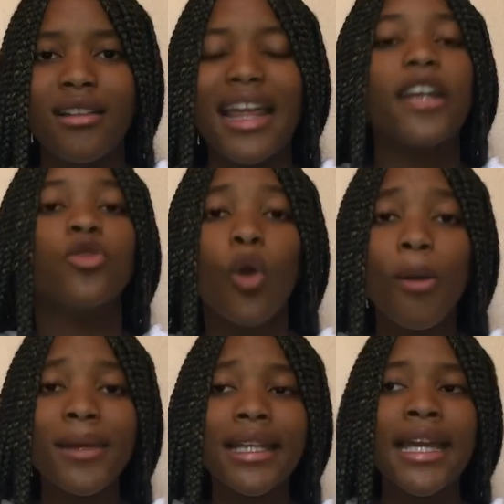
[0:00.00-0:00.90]
Like
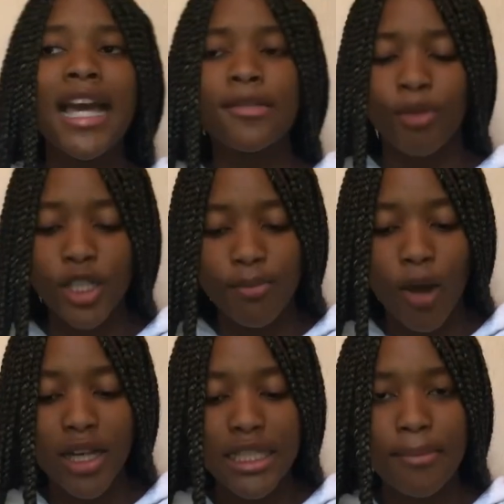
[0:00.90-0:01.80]
normally and burnt
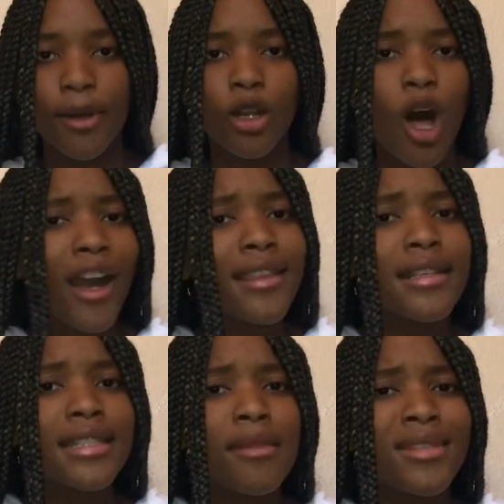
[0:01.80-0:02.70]
body belong in
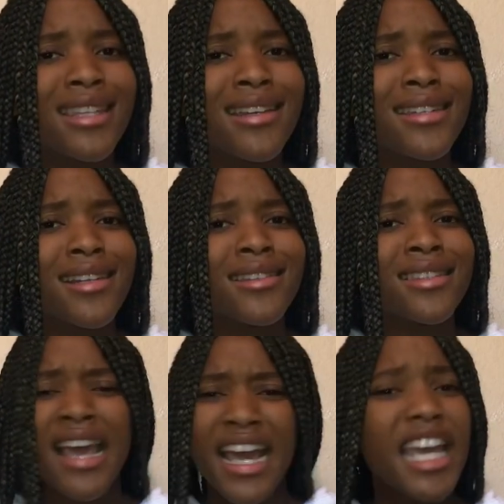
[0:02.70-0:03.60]
the same
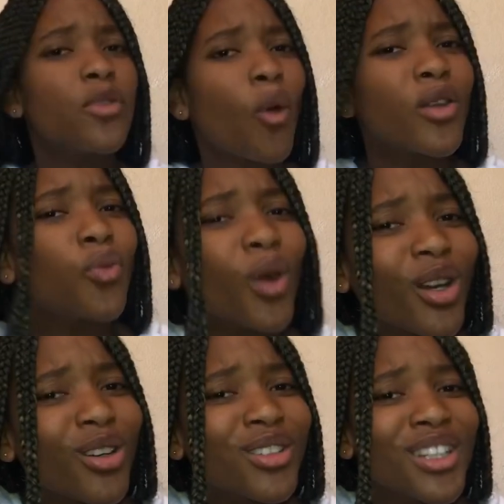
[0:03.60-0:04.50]
sentence. In what
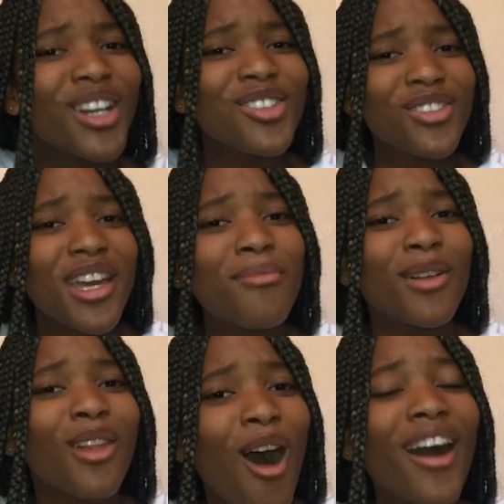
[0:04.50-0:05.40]
world do they
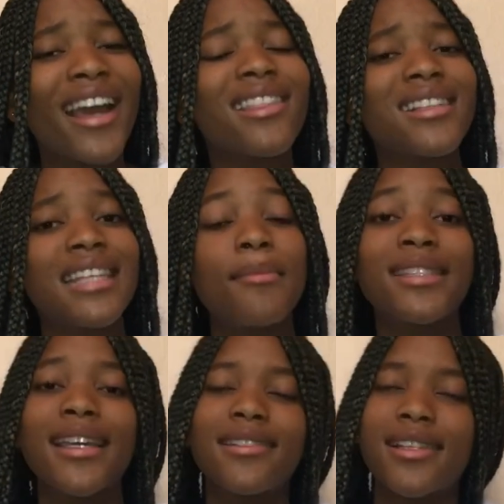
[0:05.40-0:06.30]
belong in the same
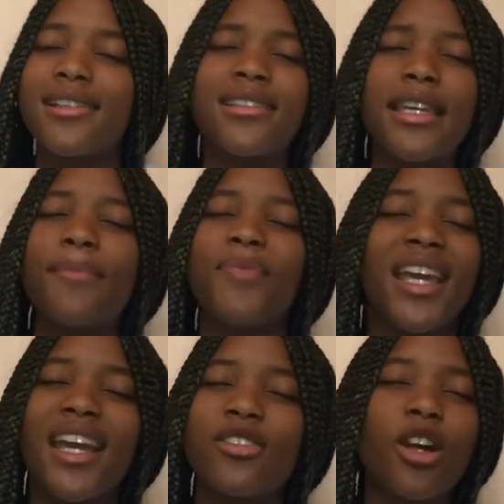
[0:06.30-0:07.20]
sentence? See,
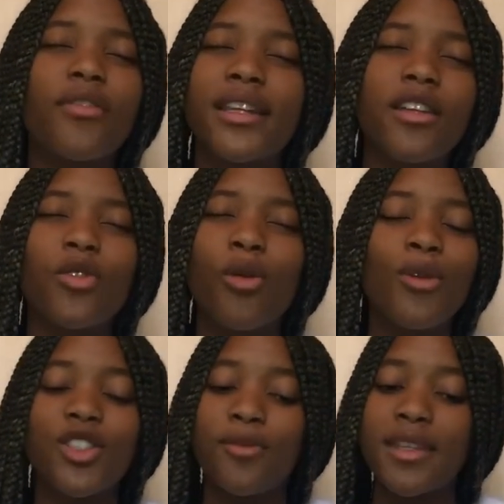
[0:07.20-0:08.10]
it's not really
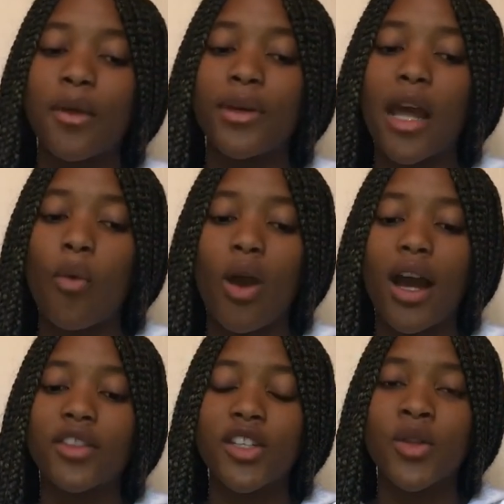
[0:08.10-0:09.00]
normal to me that when I walk out the